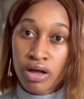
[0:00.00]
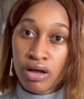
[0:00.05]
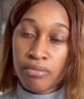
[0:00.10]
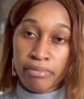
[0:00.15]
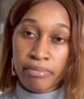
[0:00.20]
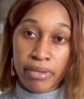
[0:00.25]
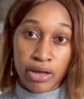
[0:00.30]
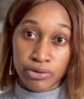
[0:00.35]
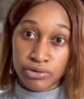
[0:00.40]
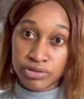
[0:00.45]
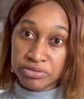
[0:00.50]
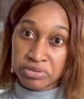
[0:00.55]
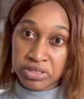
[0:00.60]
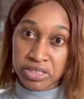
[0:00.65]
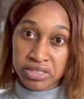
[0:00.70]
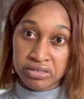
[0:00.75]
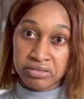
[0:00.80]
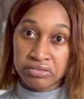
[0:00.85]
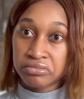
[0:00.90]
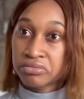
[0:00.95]
My
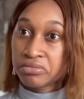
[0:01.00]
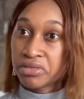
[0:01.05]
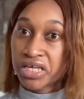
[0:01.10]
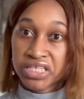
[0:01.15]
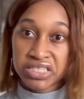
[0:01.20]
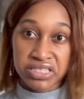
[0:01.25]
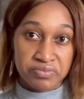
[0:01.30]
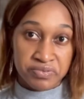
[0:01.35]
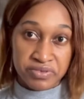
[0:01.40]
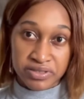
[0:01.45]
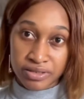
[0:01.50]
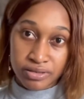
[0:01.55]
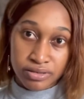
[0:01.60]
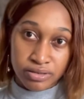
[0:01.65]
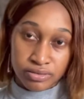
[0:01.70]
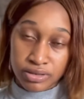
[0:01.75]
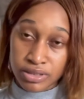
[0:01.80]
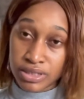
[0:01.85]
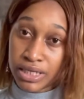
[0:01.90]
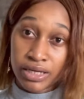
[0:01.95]
husband 80% of
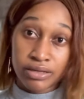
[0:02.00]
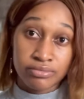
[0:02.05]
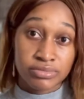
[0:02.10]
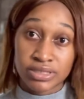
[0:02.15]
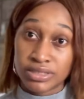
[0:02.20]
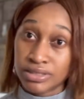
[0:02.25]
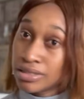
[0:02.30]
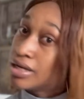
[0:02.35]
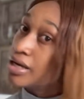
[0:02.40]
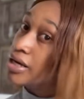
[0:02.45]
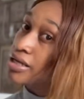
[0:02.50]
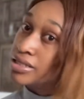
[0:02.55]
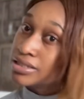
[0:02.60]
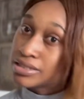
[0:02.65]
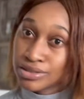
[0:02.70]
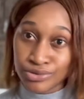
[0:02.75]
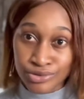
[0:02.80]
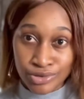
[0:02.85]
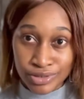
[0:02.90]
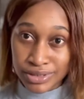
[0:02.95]
the times is
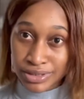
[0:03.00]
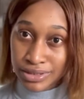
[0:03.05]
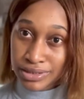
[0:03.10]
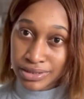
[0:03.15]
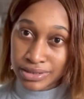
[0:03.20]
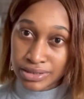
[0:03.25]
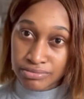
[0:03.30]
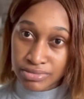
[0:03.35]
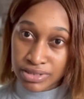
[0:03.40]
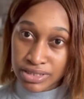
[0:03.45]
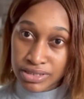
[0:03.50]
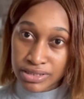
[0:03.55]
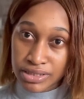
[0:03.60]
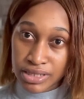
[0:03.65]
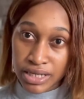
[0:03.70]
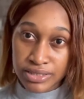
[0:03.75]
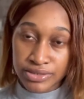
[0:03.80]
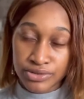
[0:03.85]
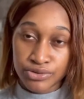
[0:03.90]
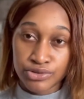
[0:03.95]
not in the same city
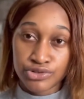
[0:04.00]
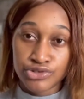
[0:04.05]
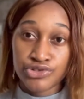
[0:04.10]
as us.